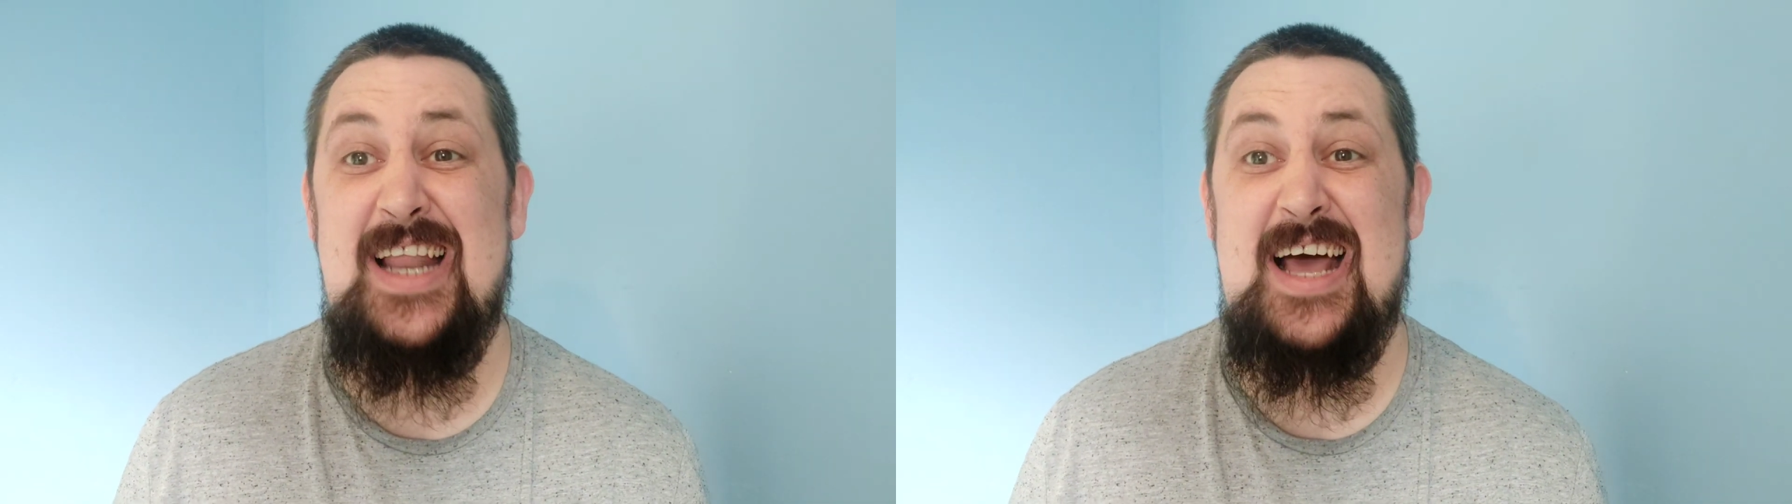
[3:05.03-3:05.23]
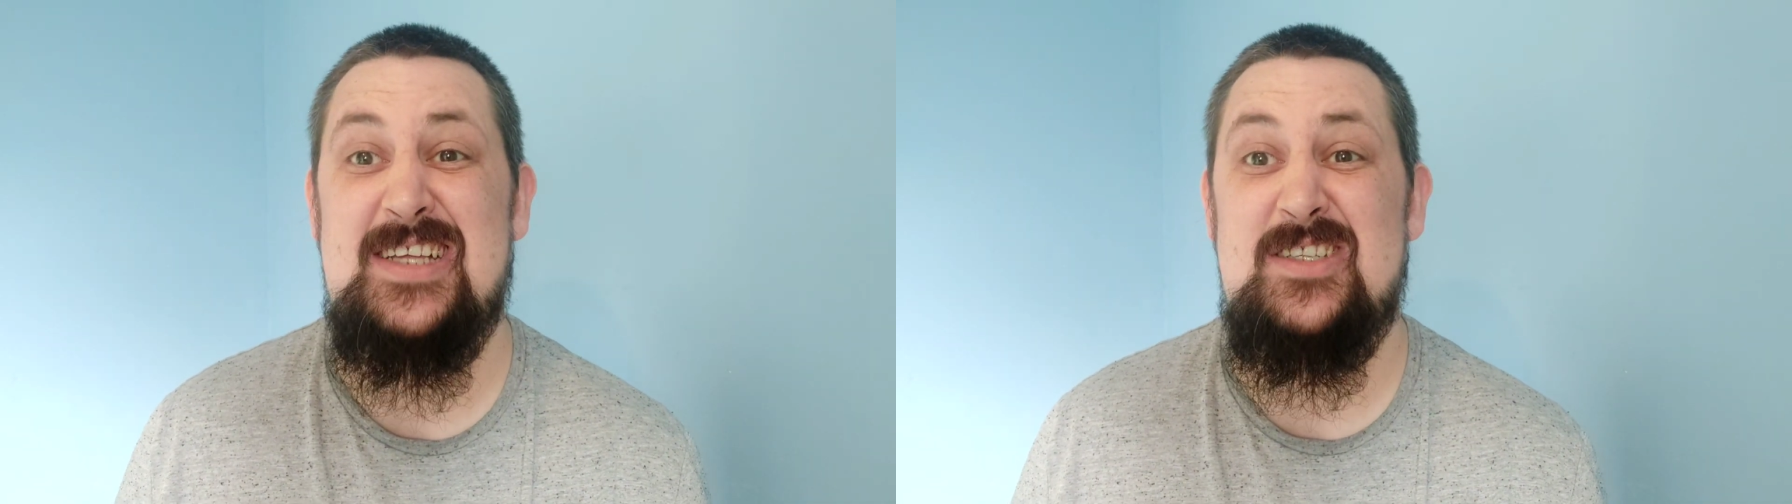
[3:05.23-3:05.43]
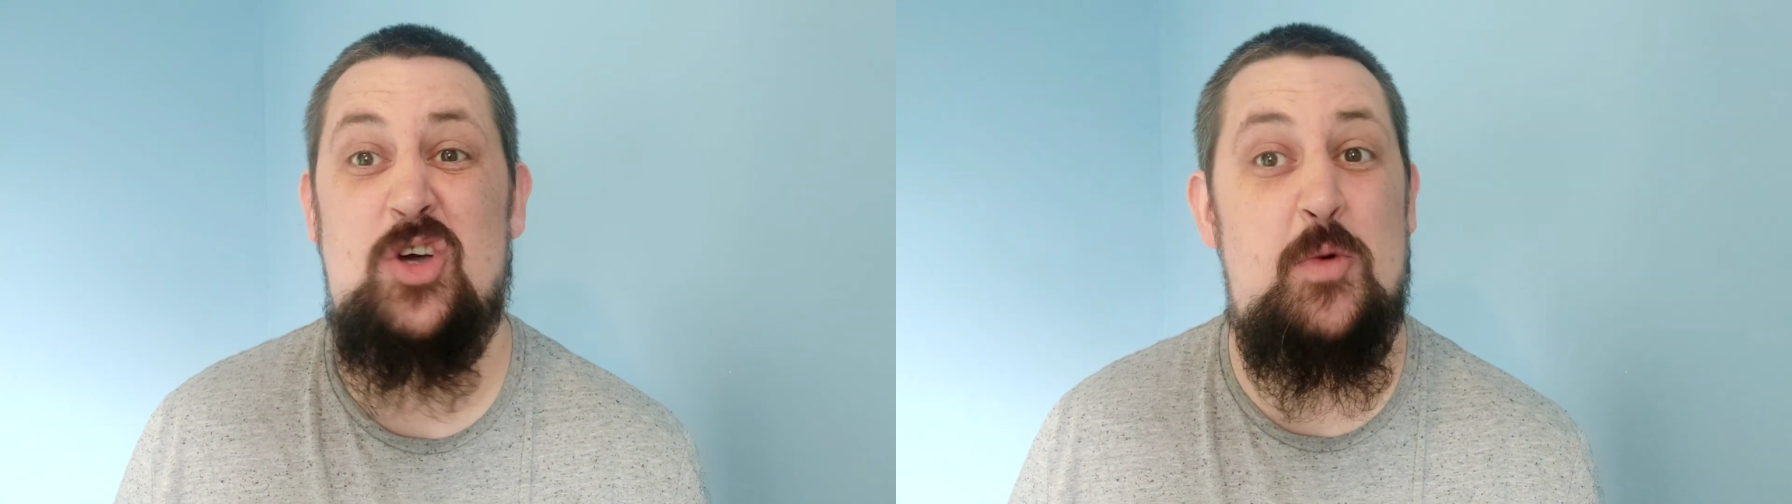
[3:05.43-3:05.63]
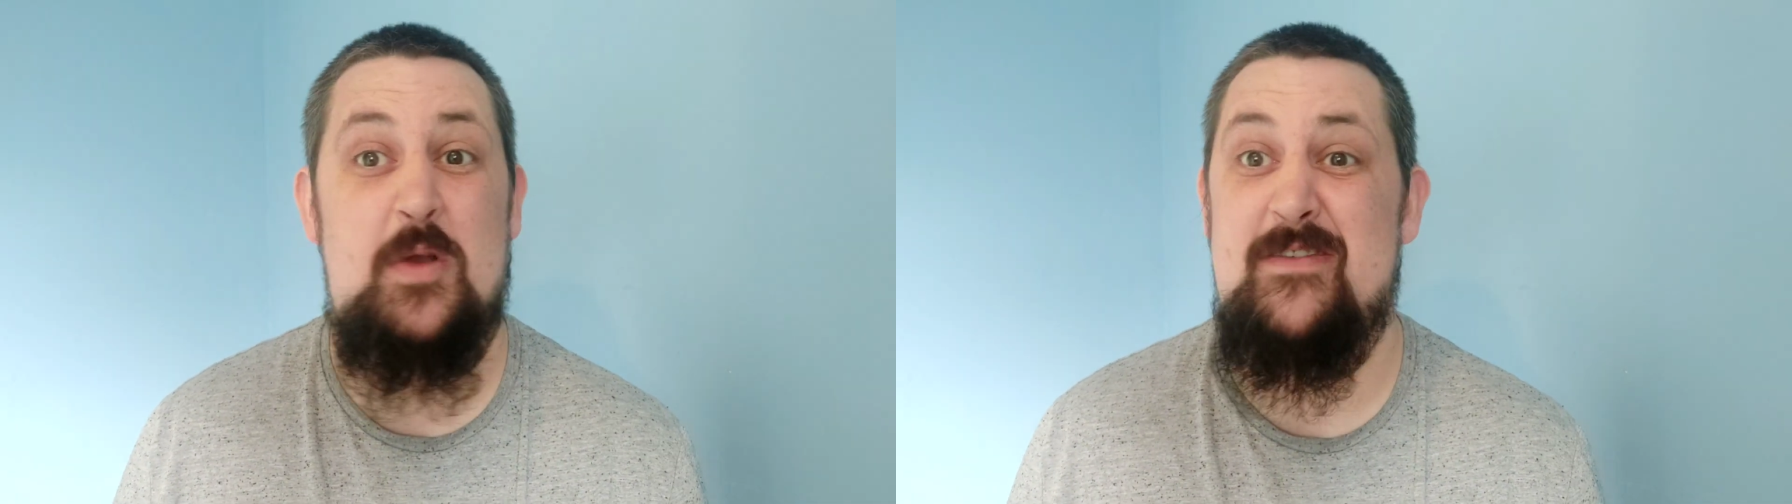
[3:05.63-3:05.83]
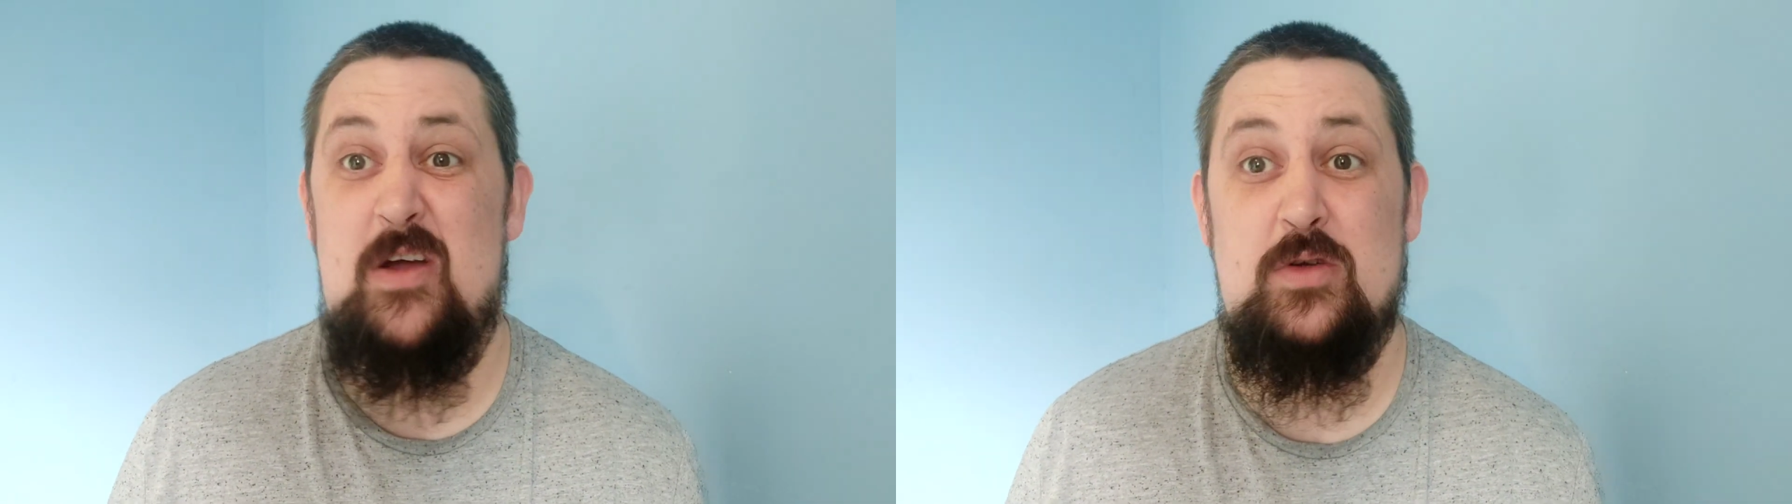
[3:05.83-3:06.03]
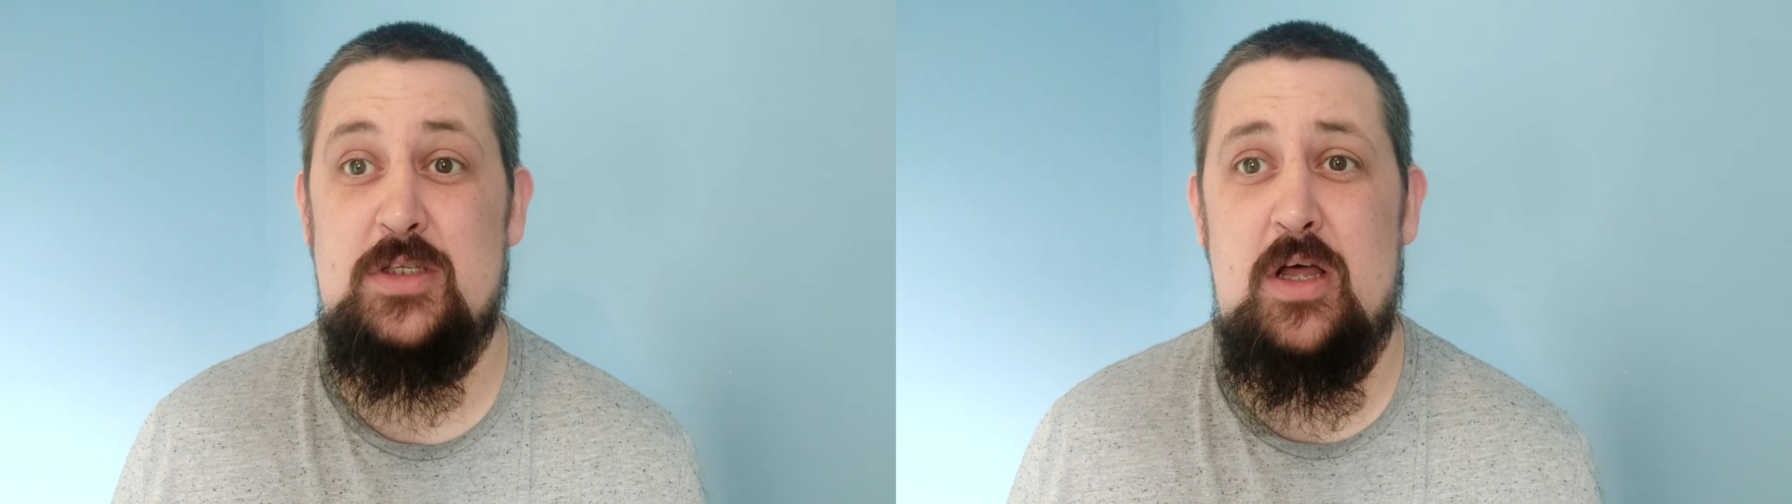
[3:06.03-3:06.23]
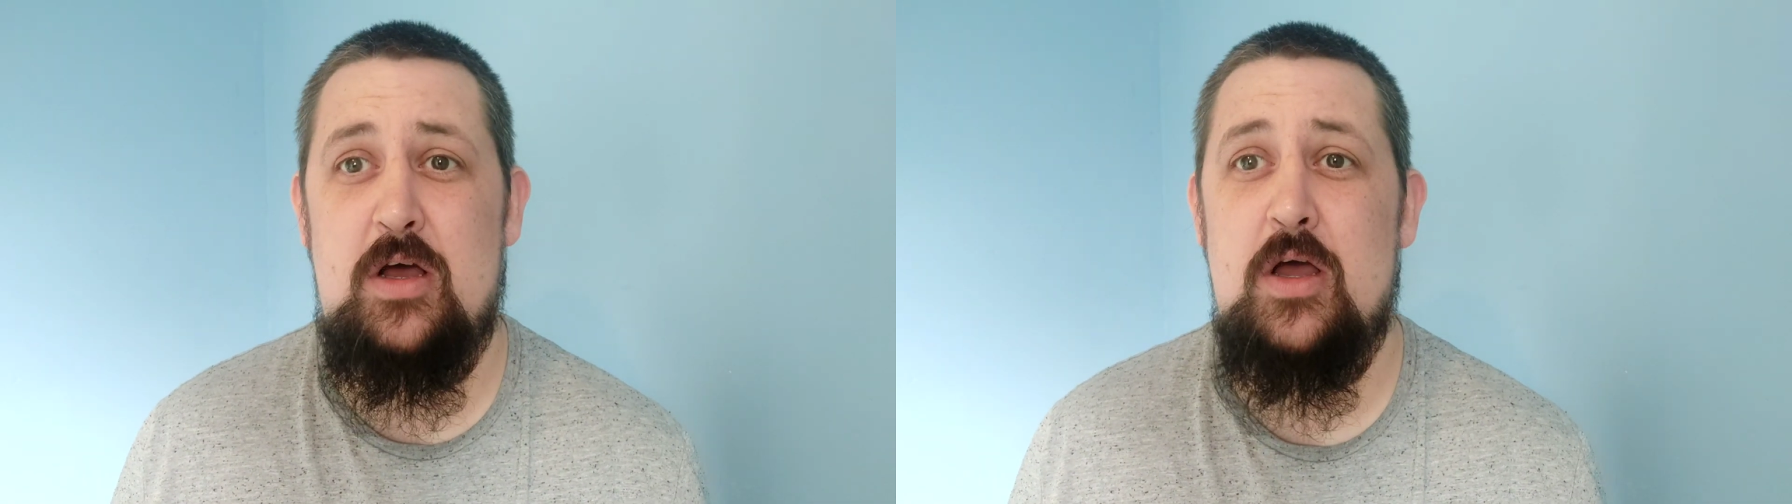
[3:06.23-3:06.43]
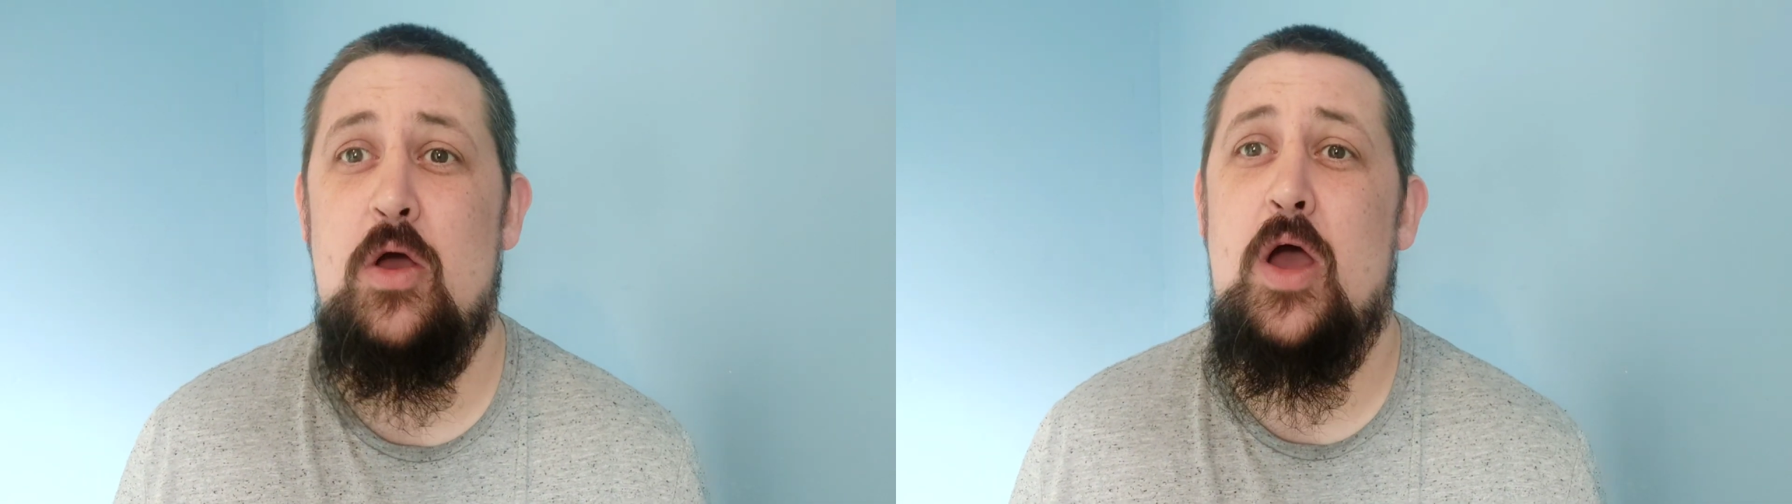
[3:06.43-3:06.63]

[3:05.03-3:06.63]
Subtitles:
last a couple of hours long,